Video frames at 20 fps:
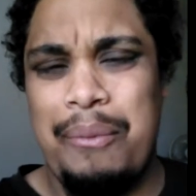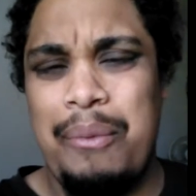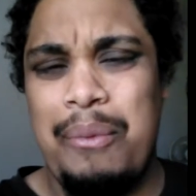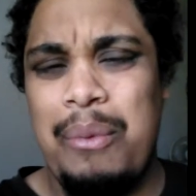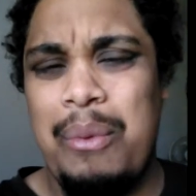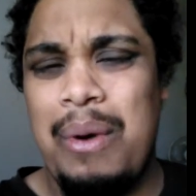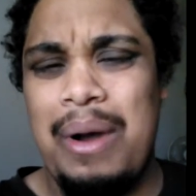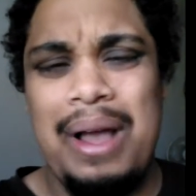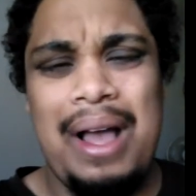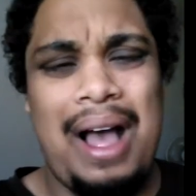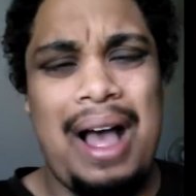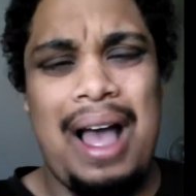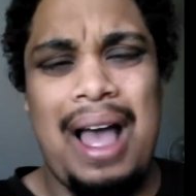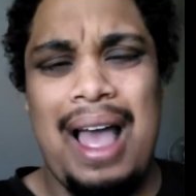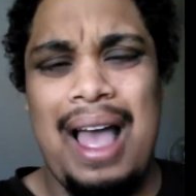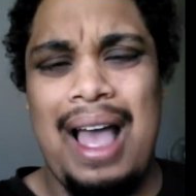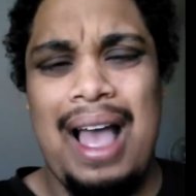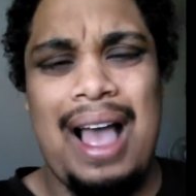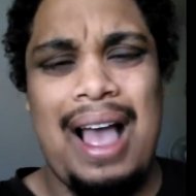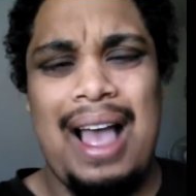what
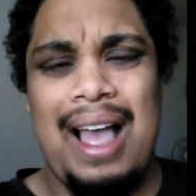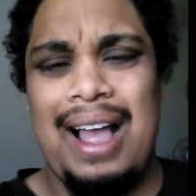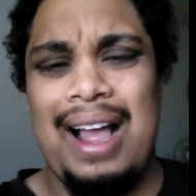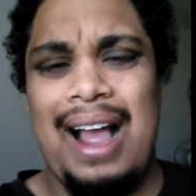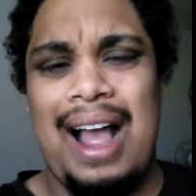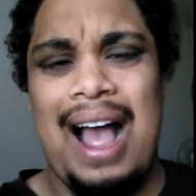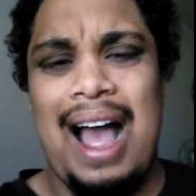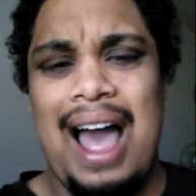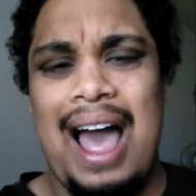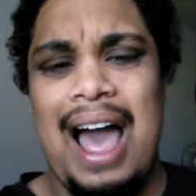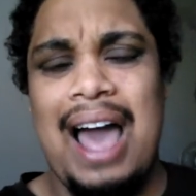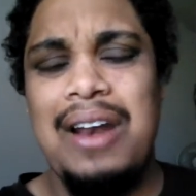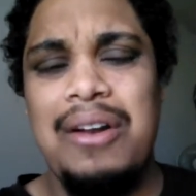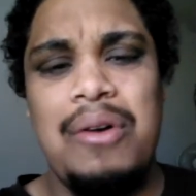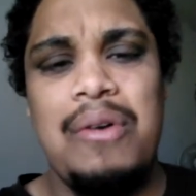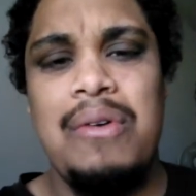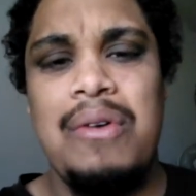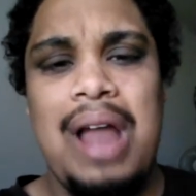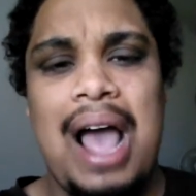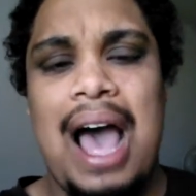I
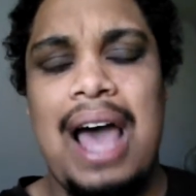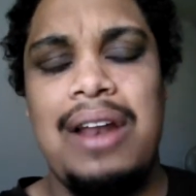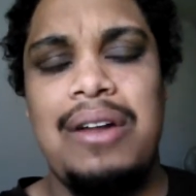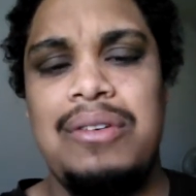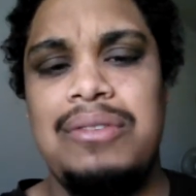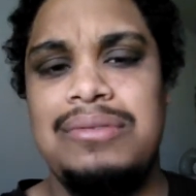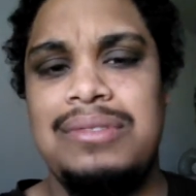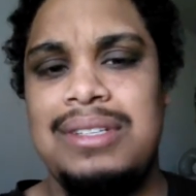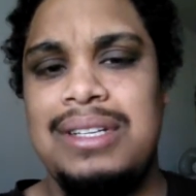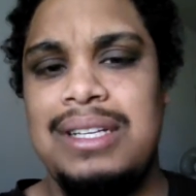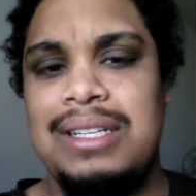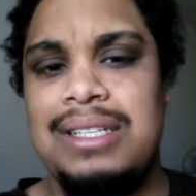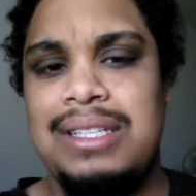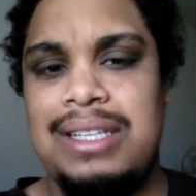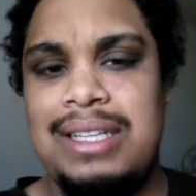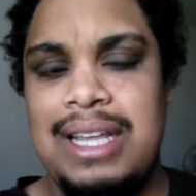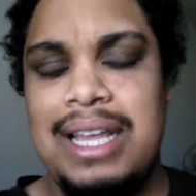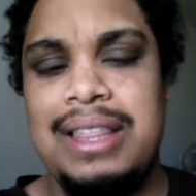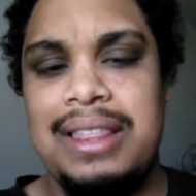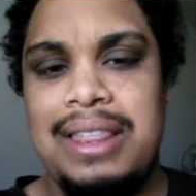don't
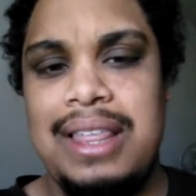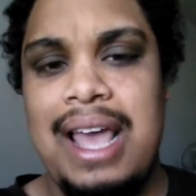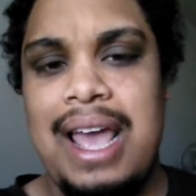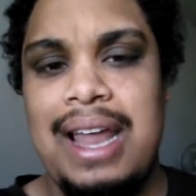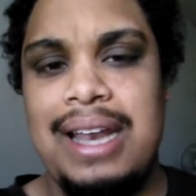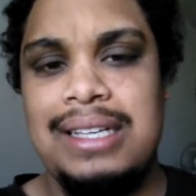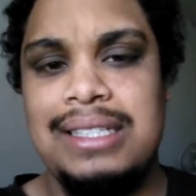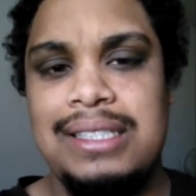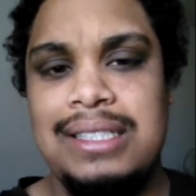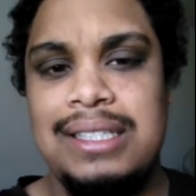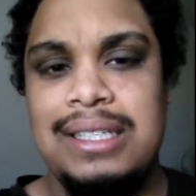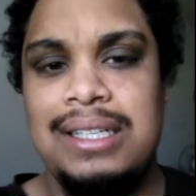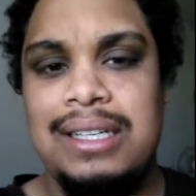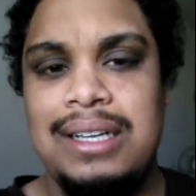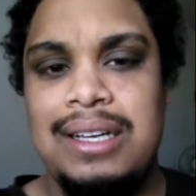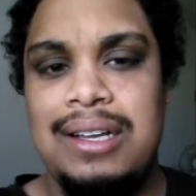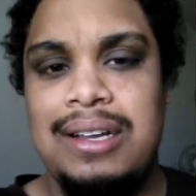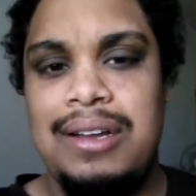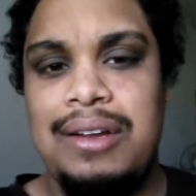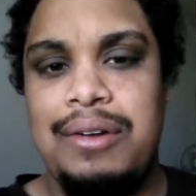get that
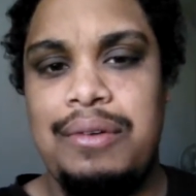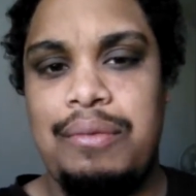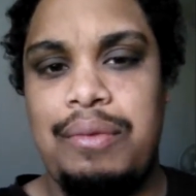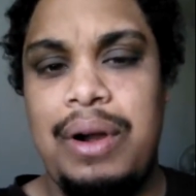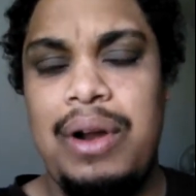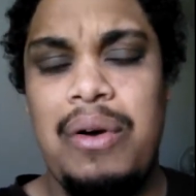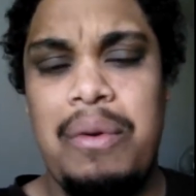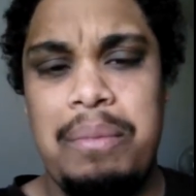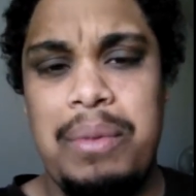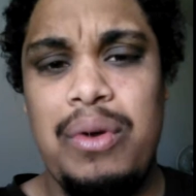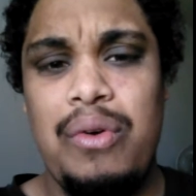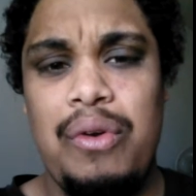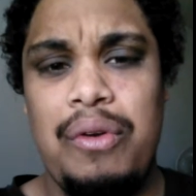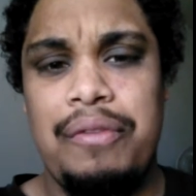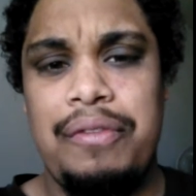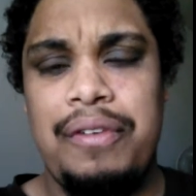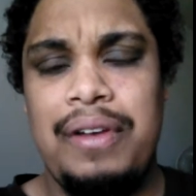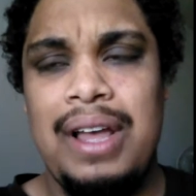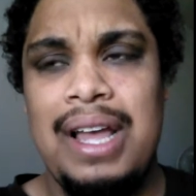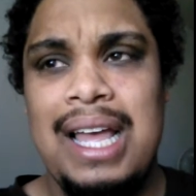real
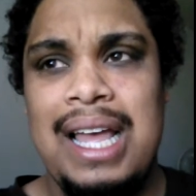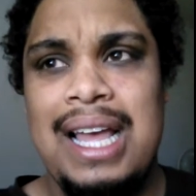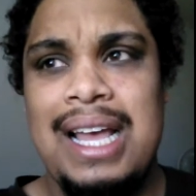move.